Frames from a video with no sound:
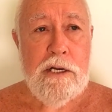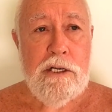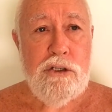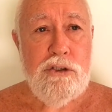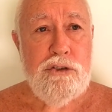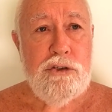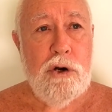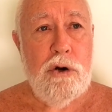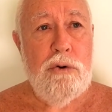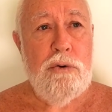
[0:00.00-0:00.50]

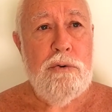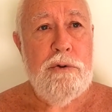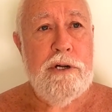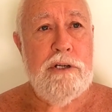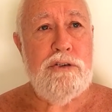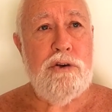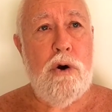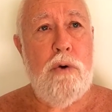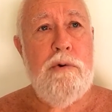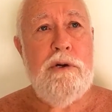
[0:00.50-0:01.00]
So
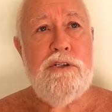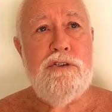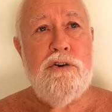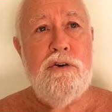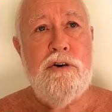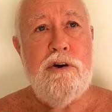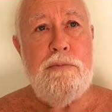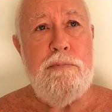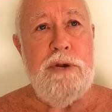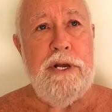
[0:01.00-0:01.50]
there's always
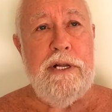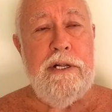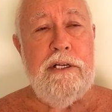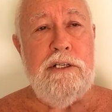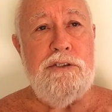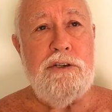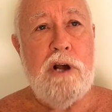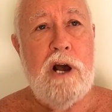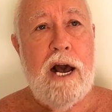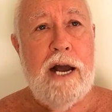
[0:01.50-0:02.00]
going to be
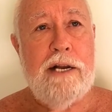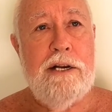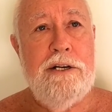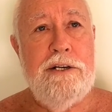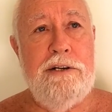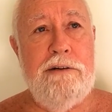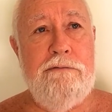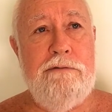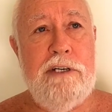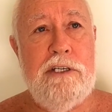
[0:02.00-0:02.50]
this
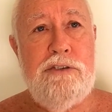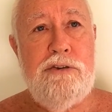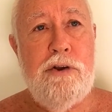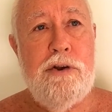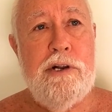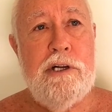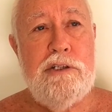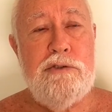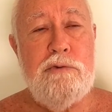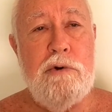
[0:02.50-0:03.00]
cognitive
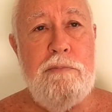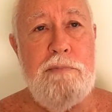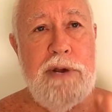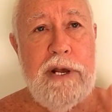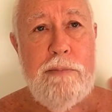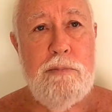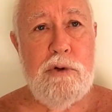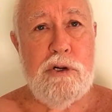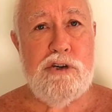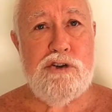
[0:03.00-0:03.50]
dissonance when
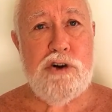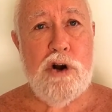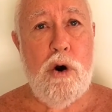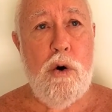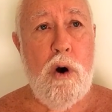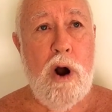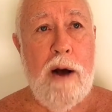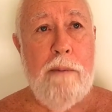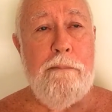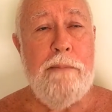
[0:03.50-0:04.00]
people
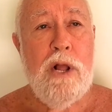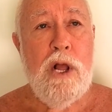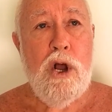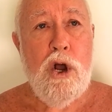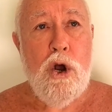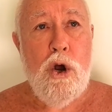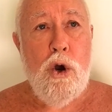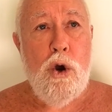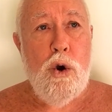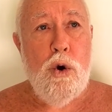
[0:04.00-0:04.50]
show up
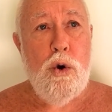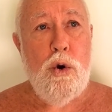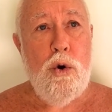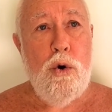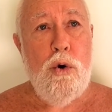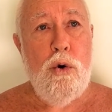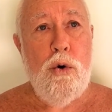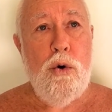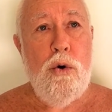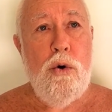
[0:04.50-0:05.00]

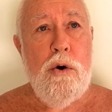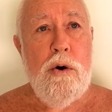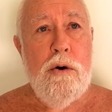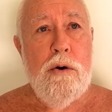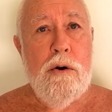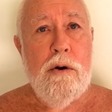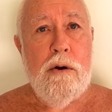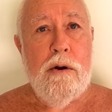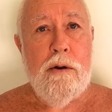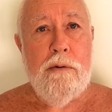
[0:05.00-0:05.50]
who,
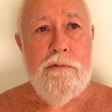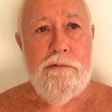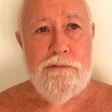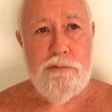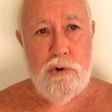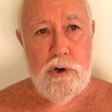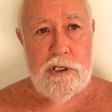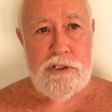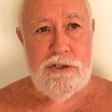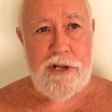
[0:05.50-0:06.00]

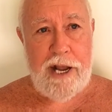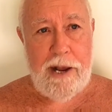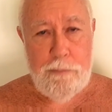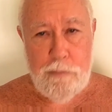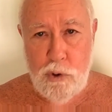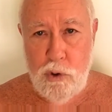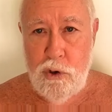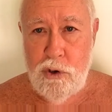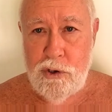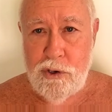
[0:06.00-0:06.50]
for
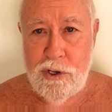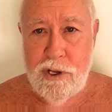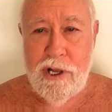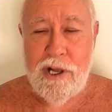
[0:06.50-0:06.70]
example,